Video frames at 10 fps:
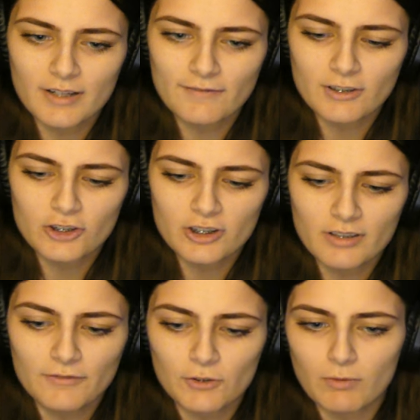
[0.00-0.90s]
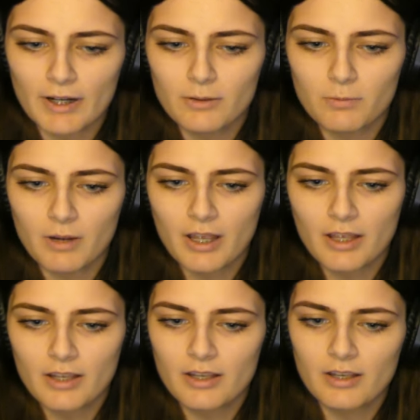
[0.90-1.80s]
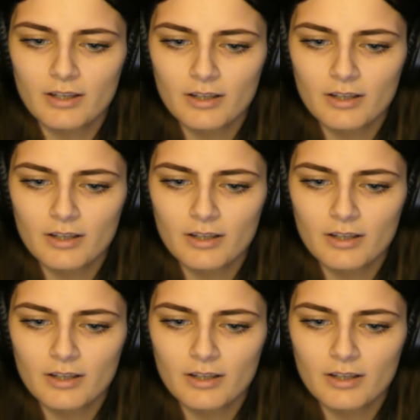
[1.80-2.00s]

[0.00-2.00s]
have to shift right away.